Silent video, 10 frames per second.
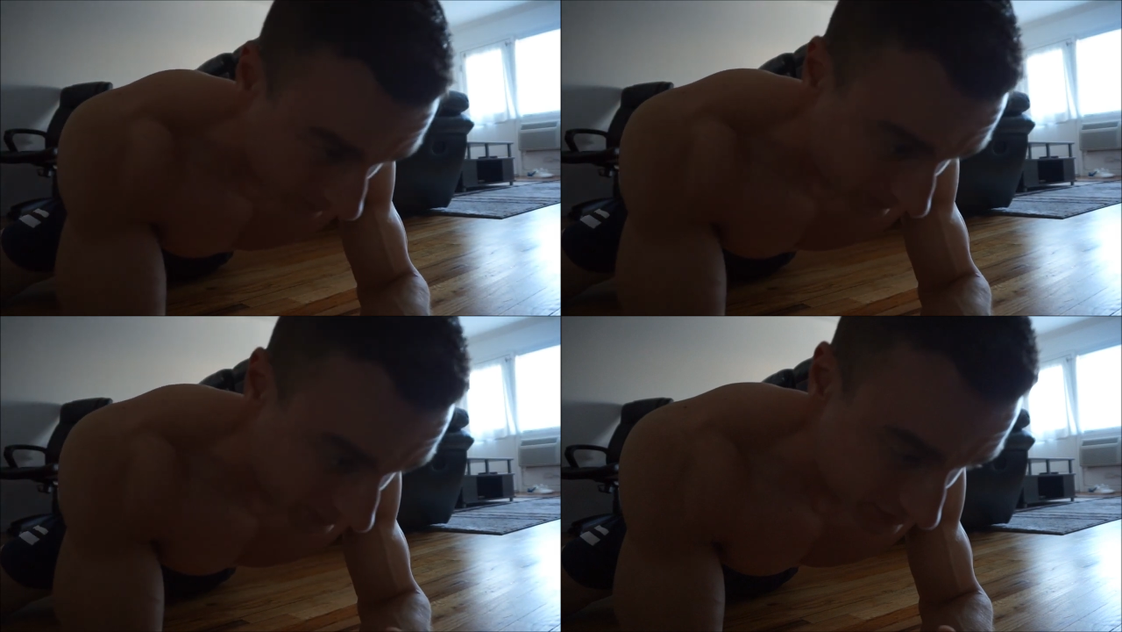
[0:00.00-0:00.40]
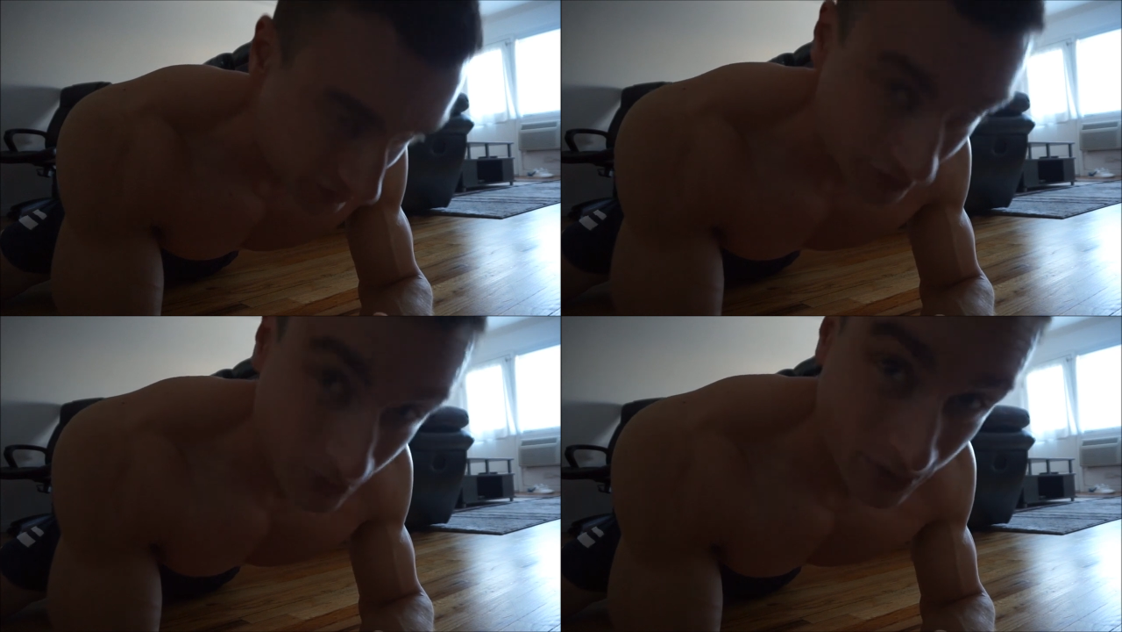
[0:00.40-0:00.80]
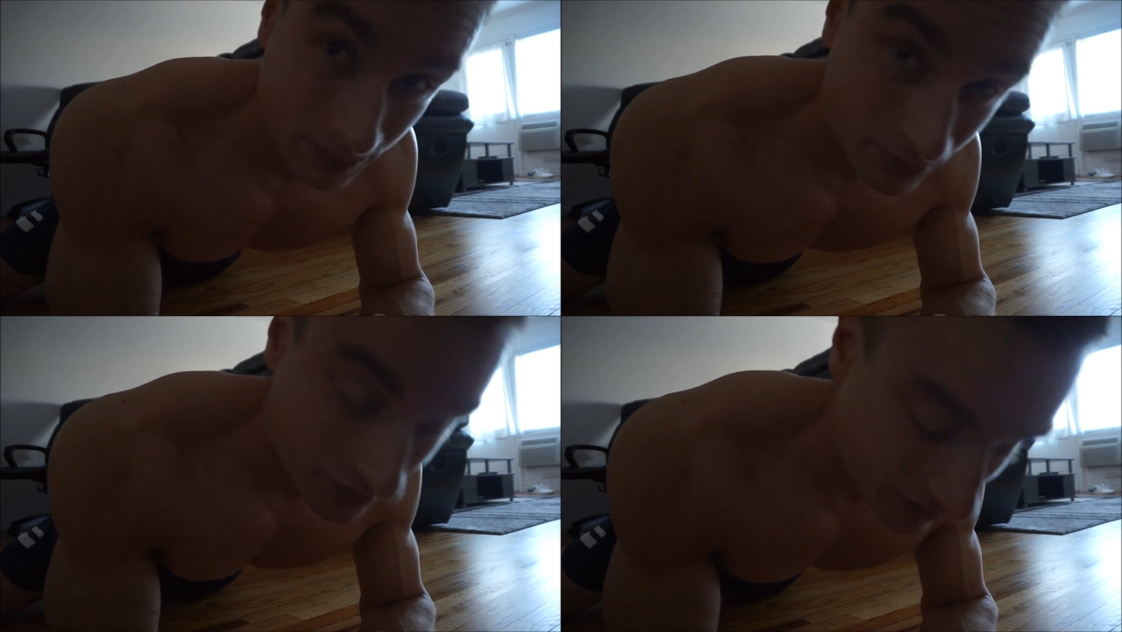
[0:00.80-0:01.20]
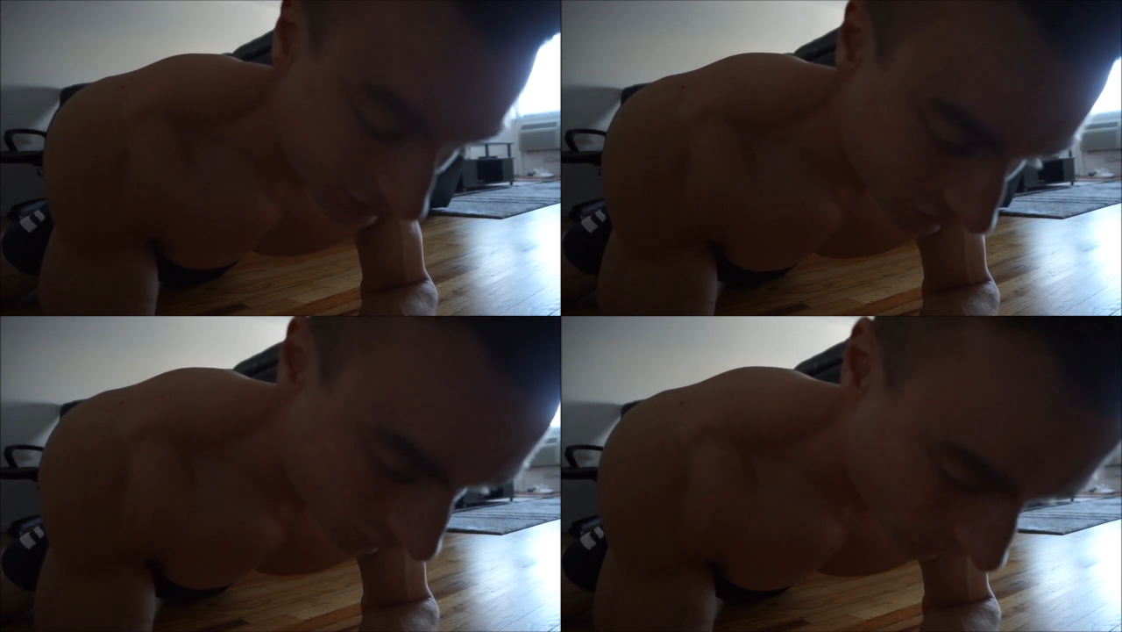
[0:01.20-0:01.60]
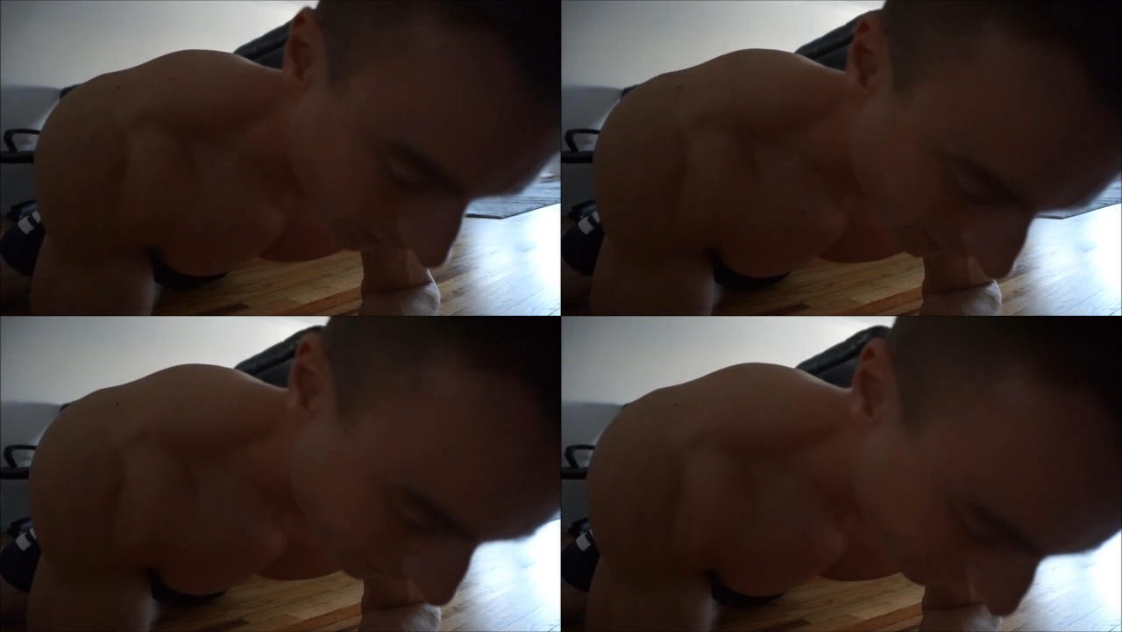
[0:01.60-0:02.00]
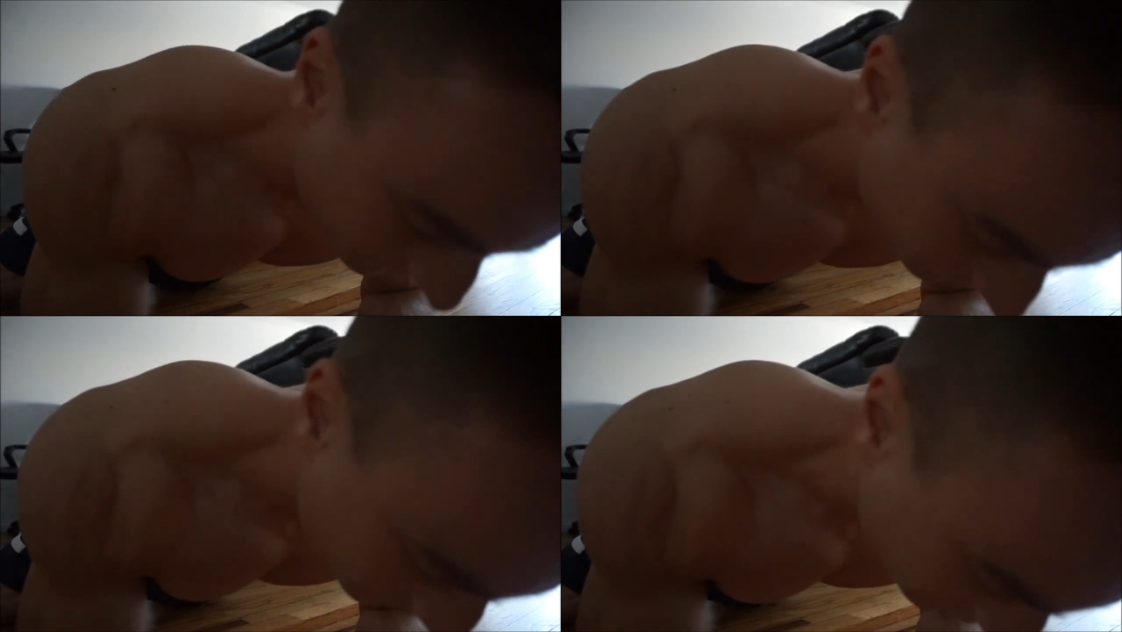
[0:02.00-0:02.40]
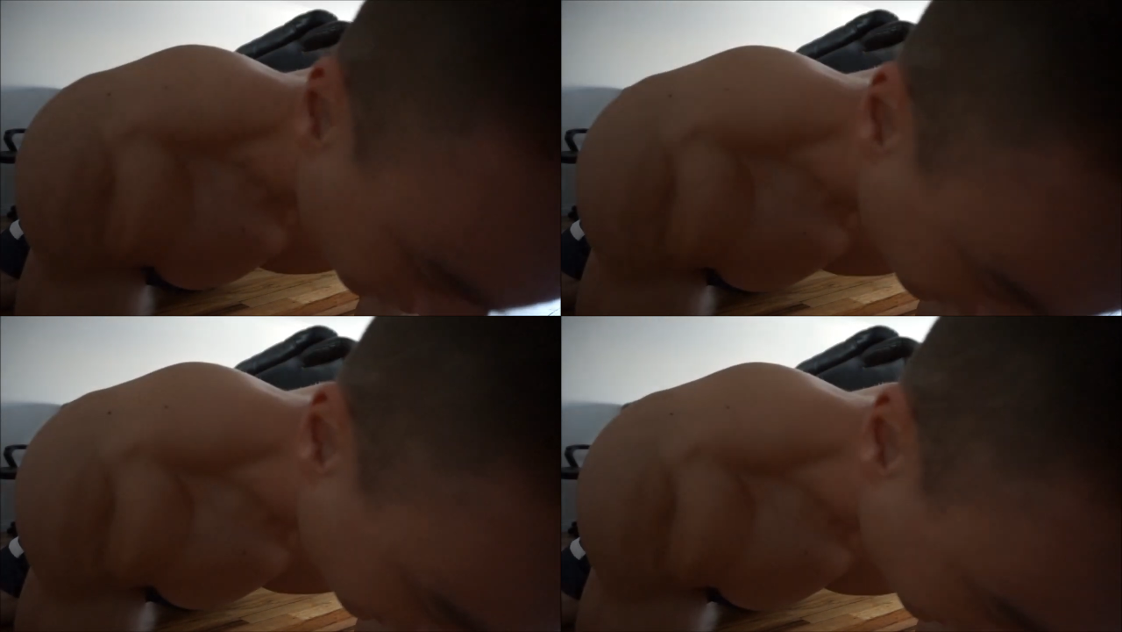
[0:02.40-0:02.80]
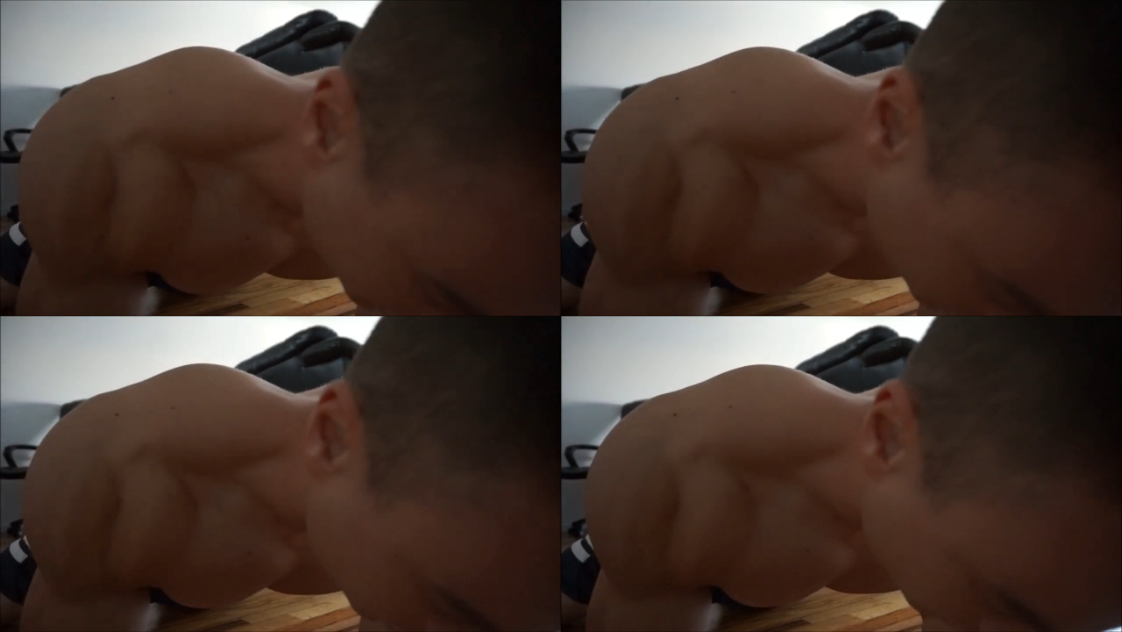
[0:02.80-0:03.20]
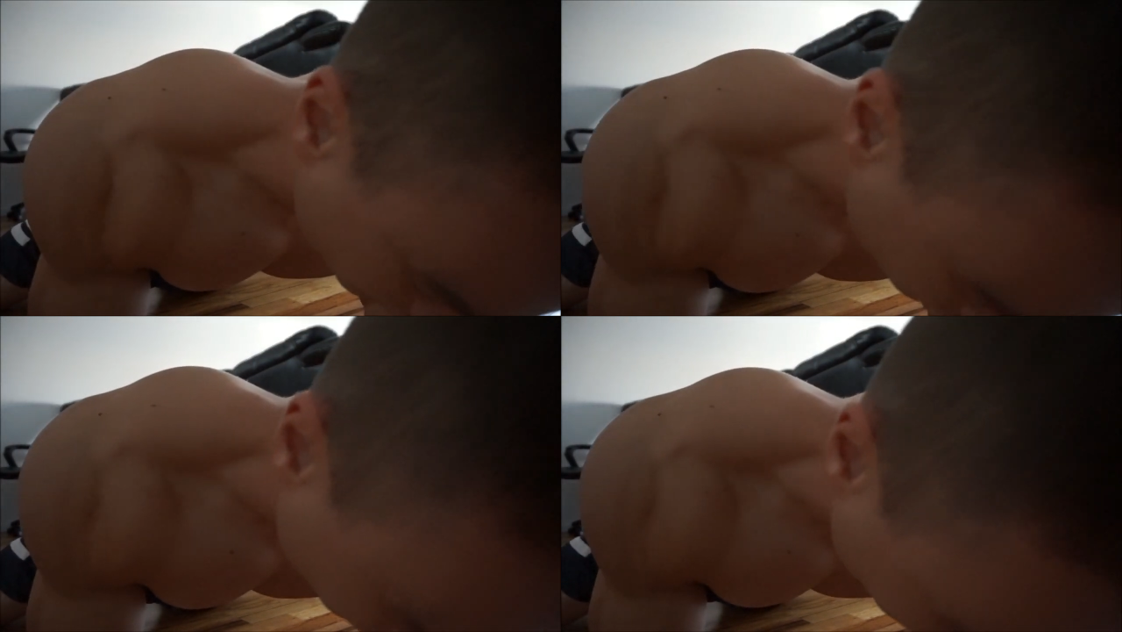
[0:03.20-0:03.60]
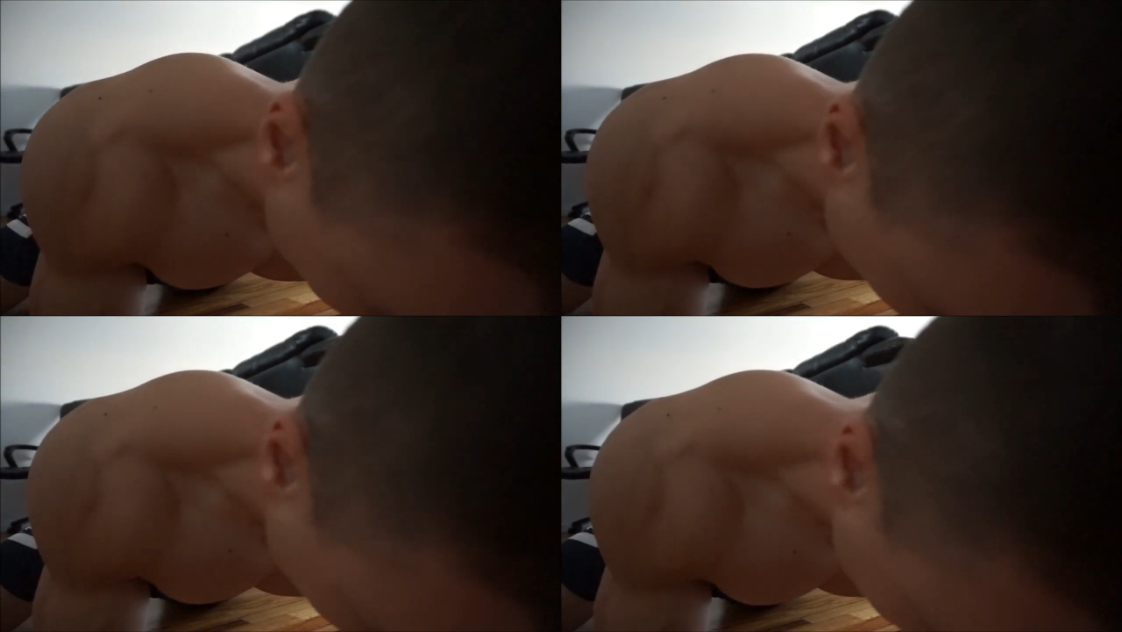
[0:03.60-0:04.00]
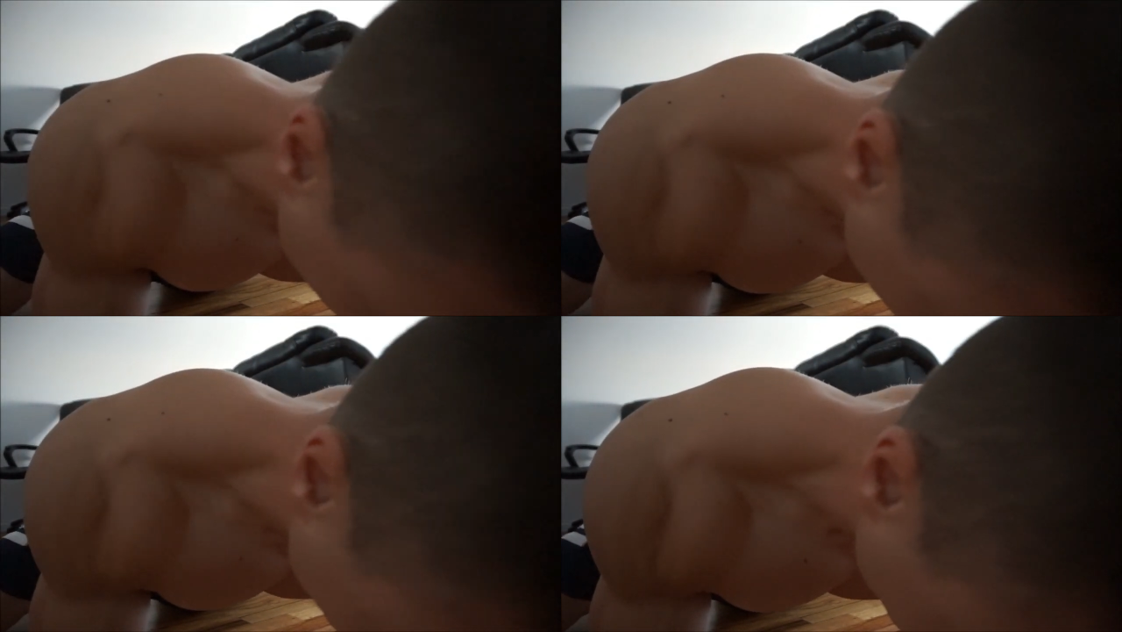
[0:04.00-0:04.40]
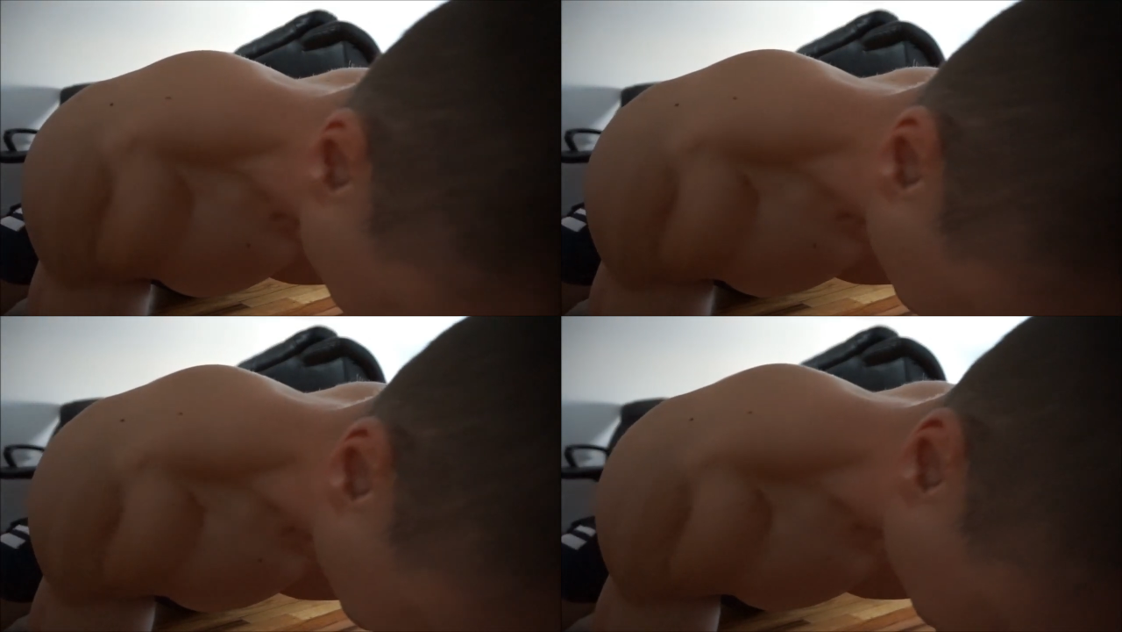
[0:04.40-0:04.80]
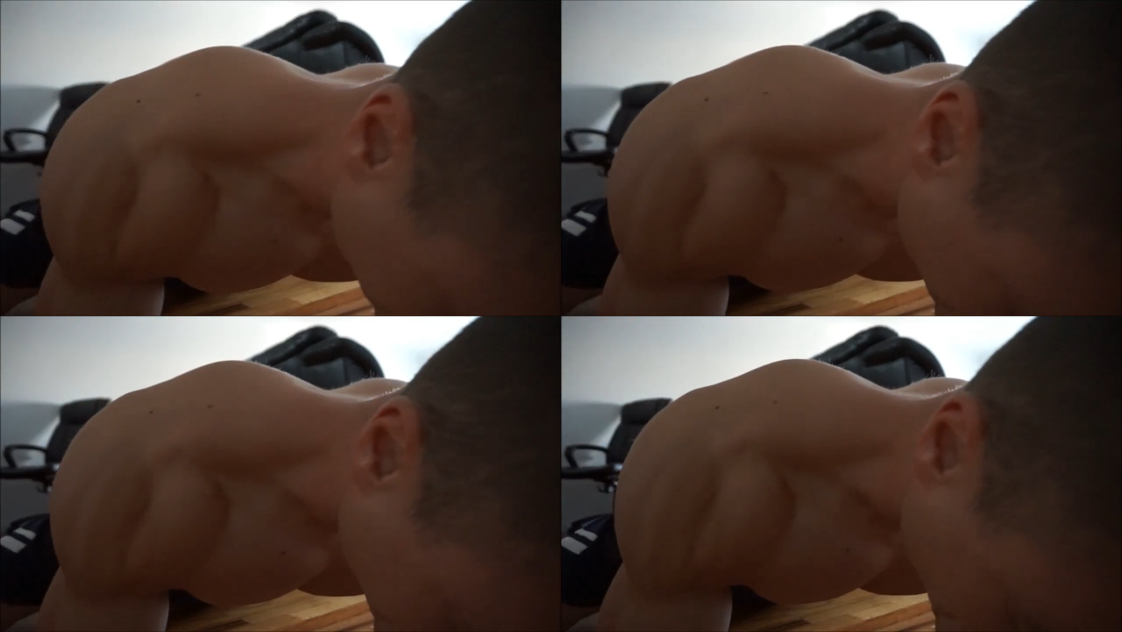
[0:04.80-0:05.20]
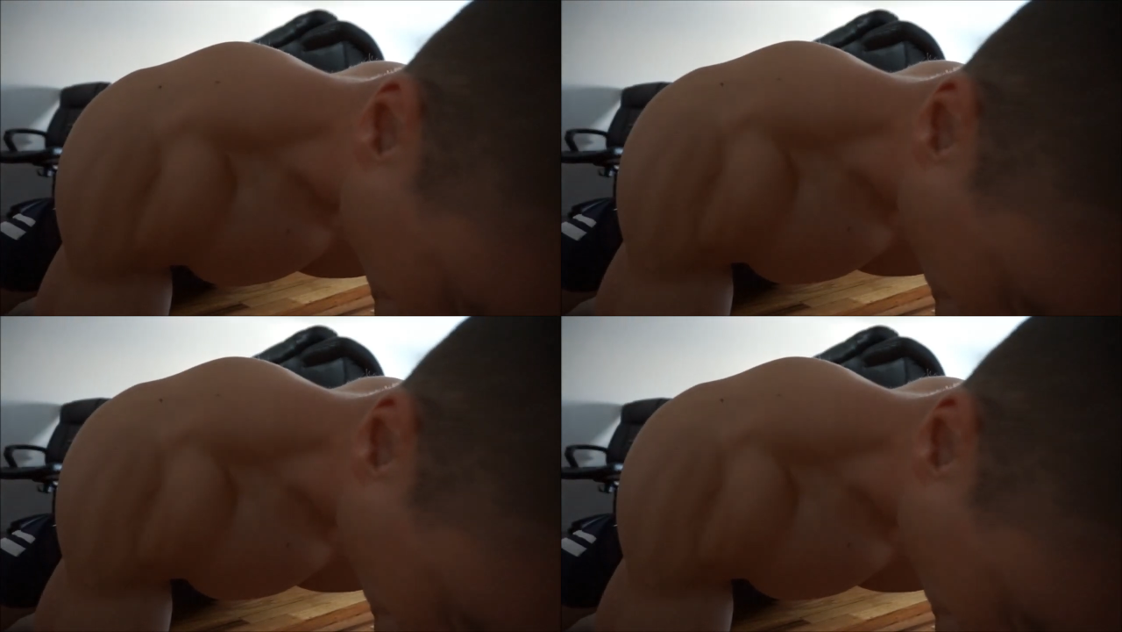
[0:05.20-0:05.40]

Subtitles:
[unreadable: no face in view]